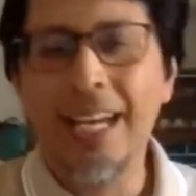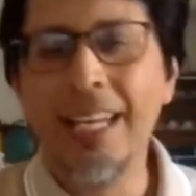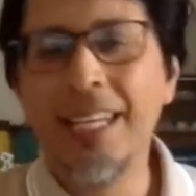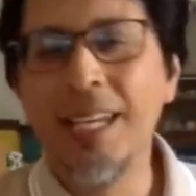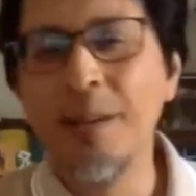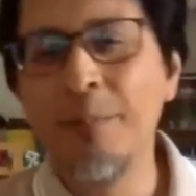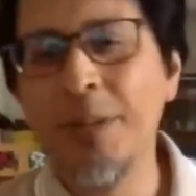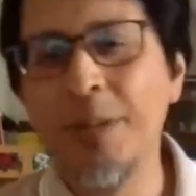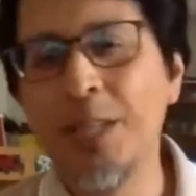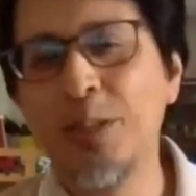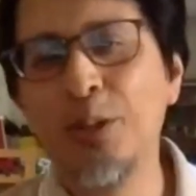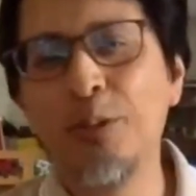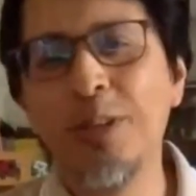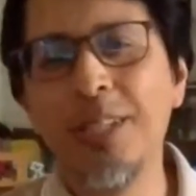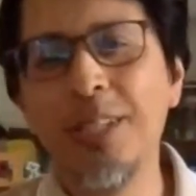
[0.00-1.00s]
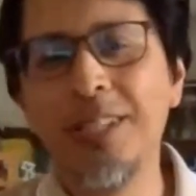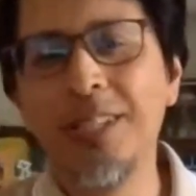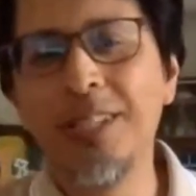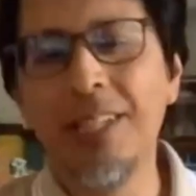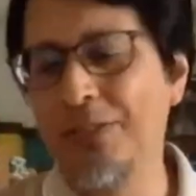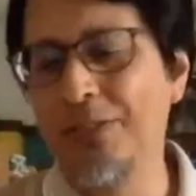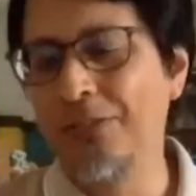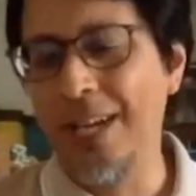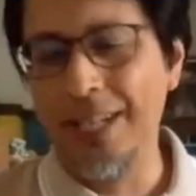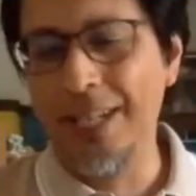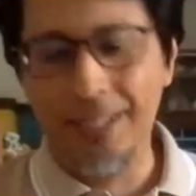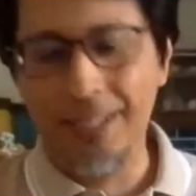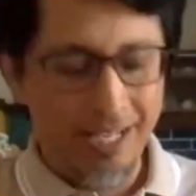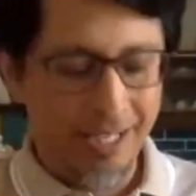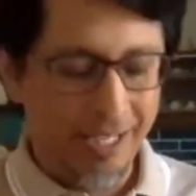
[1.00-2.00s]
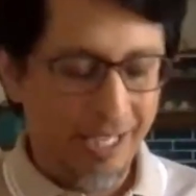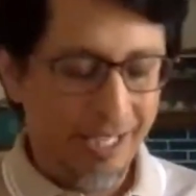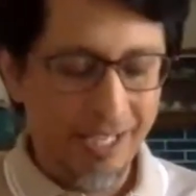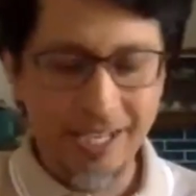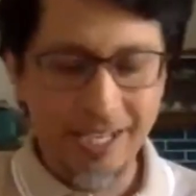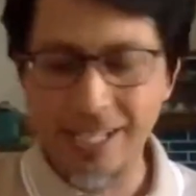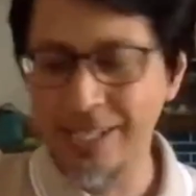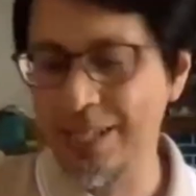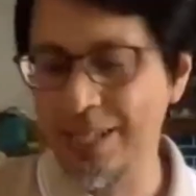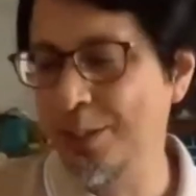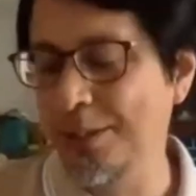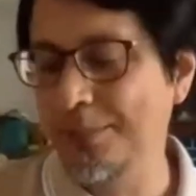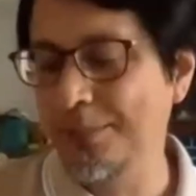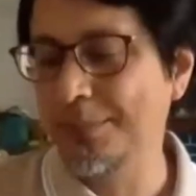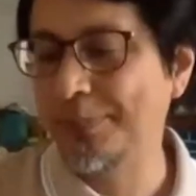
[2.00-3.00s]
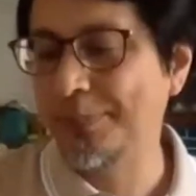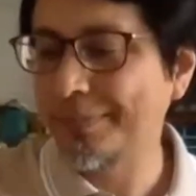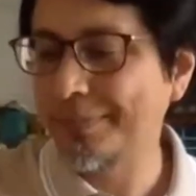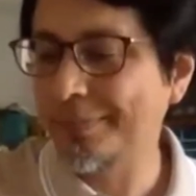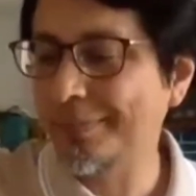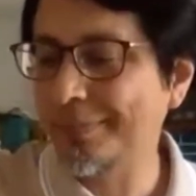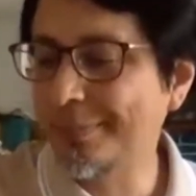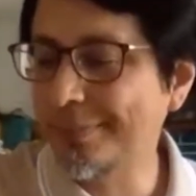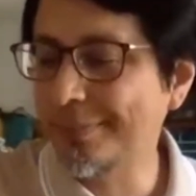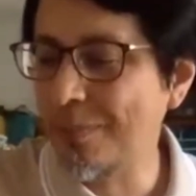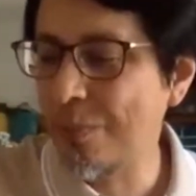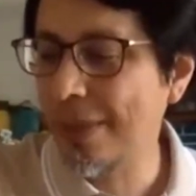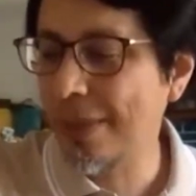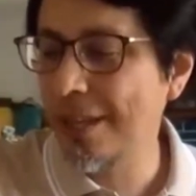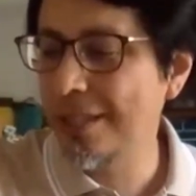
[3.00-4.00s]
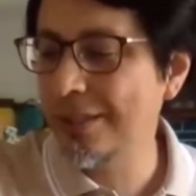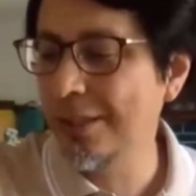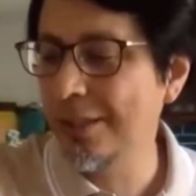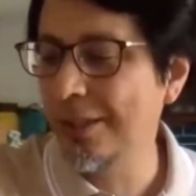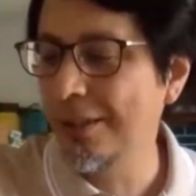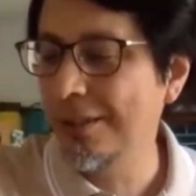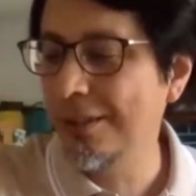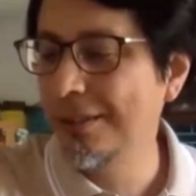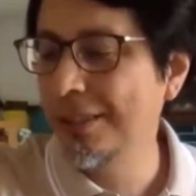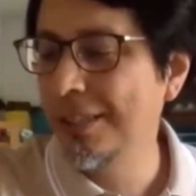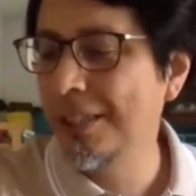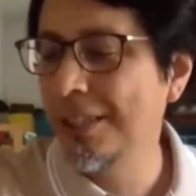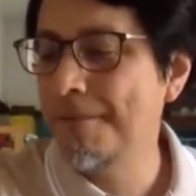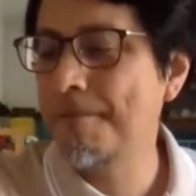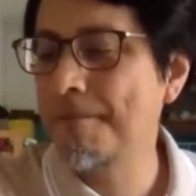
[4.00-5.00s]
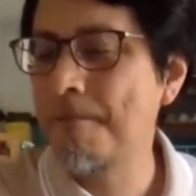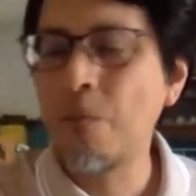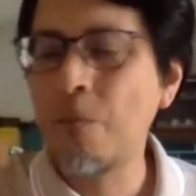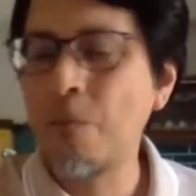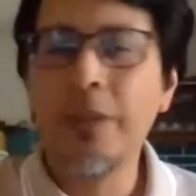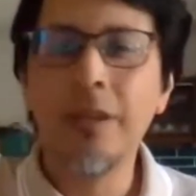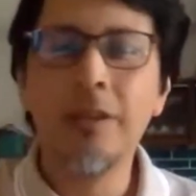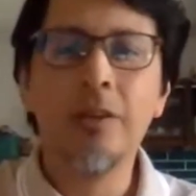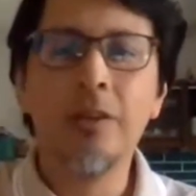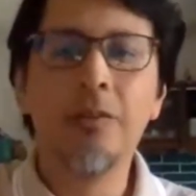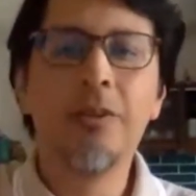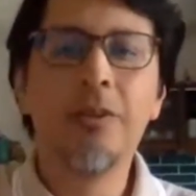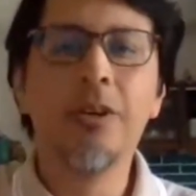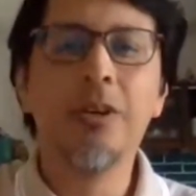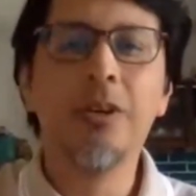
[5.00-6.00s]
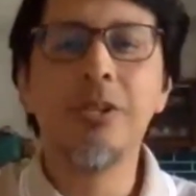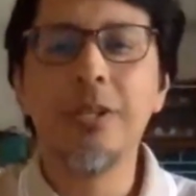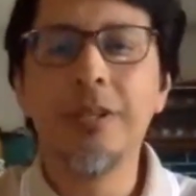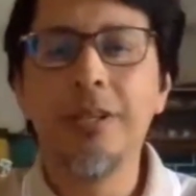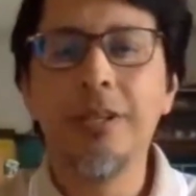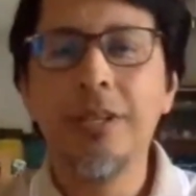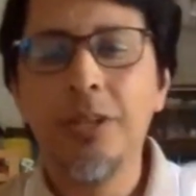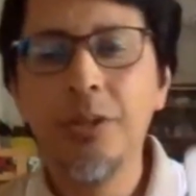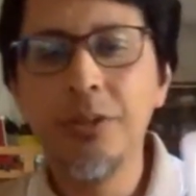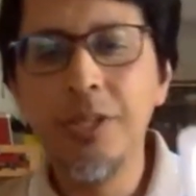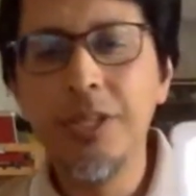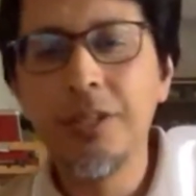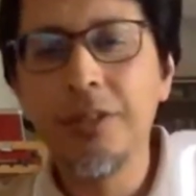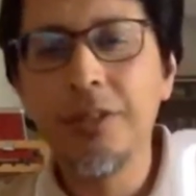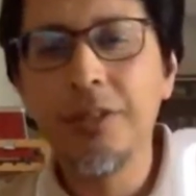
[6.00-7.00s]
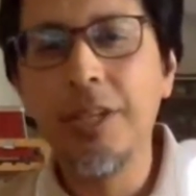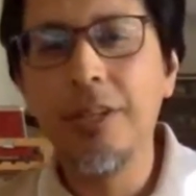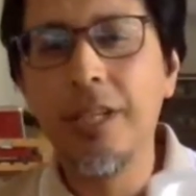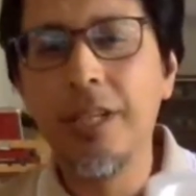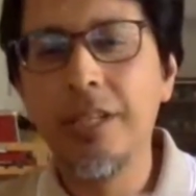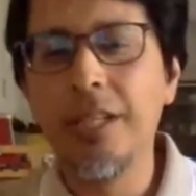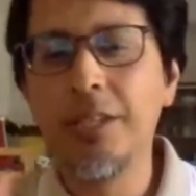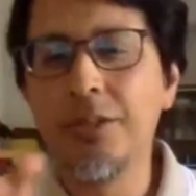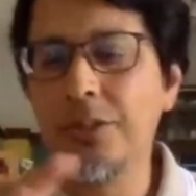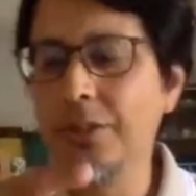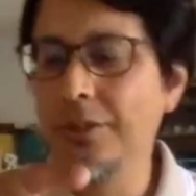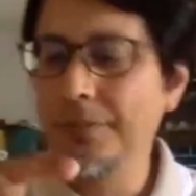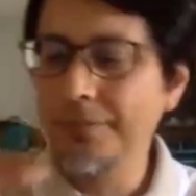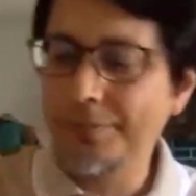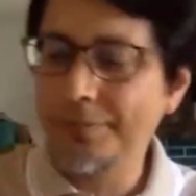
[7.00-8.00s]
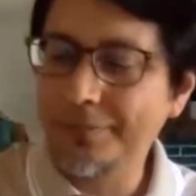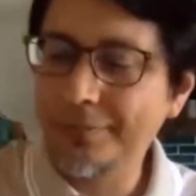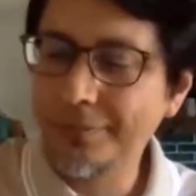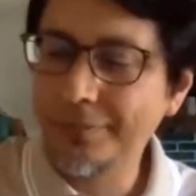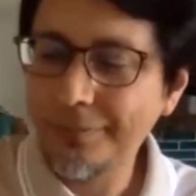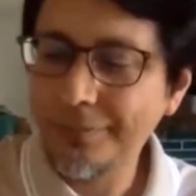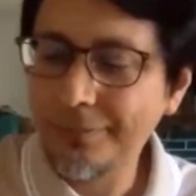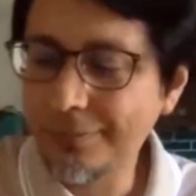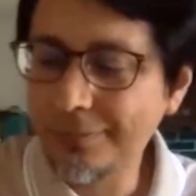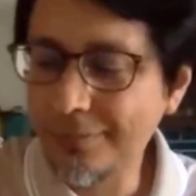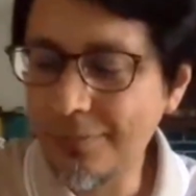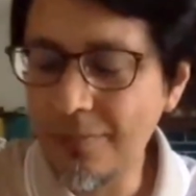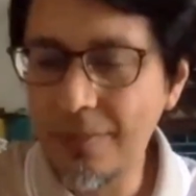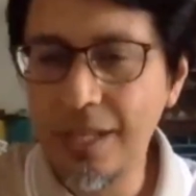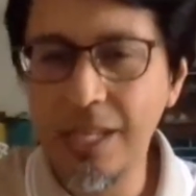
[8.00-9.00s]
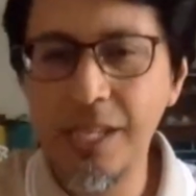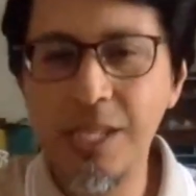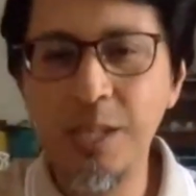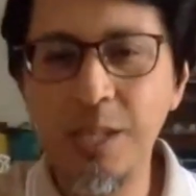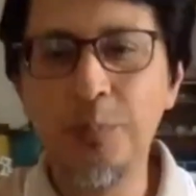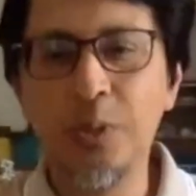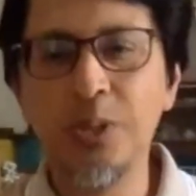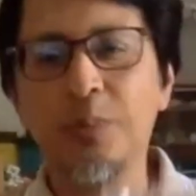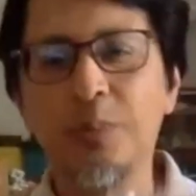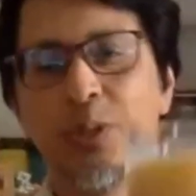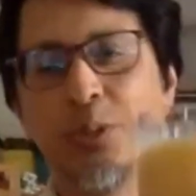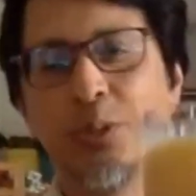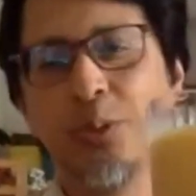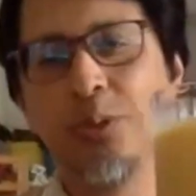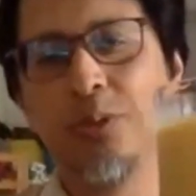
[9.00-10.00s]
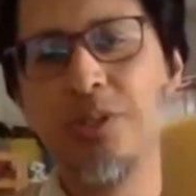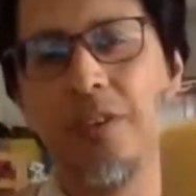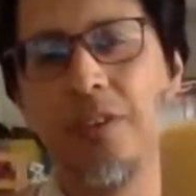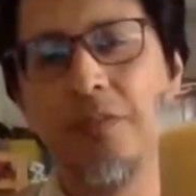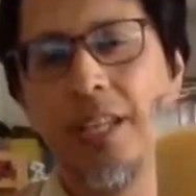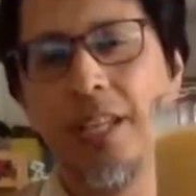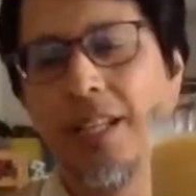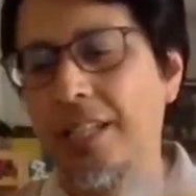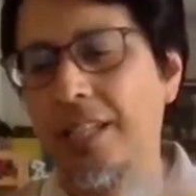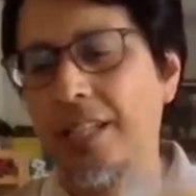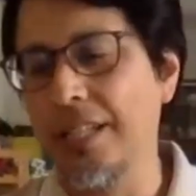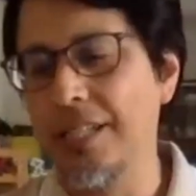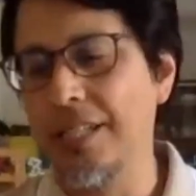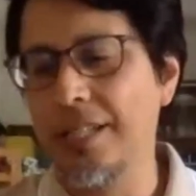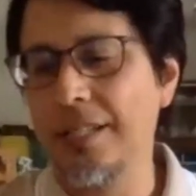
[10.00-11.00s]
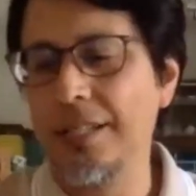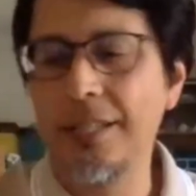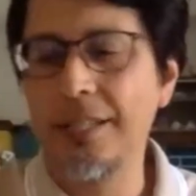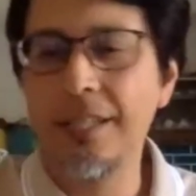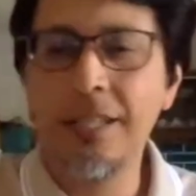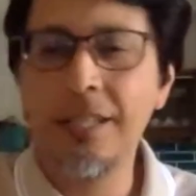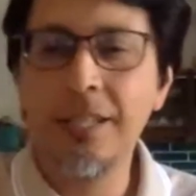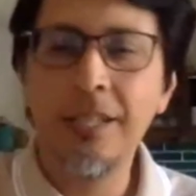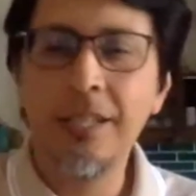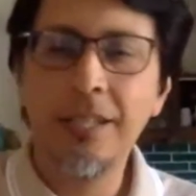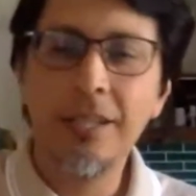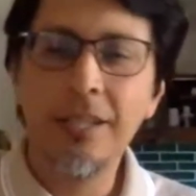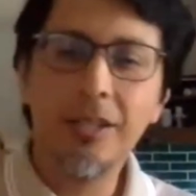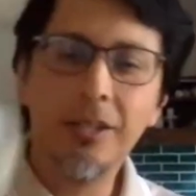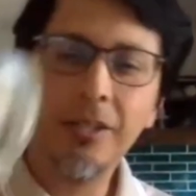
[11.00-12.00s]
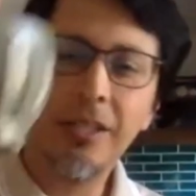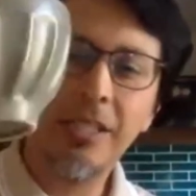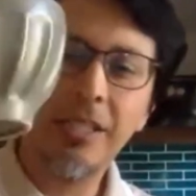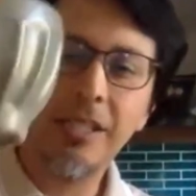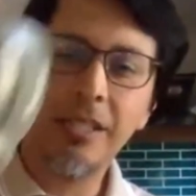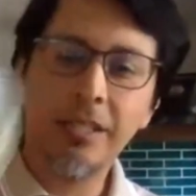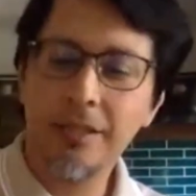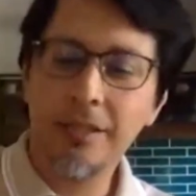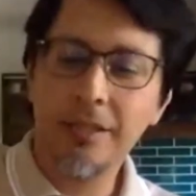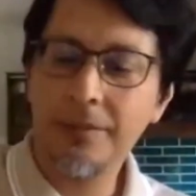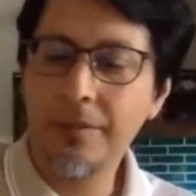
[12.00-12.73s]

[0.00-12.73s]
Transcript: I can bet you will never find that it has natto. So, of course, using regular natto, it's impossible to do something like this, or this,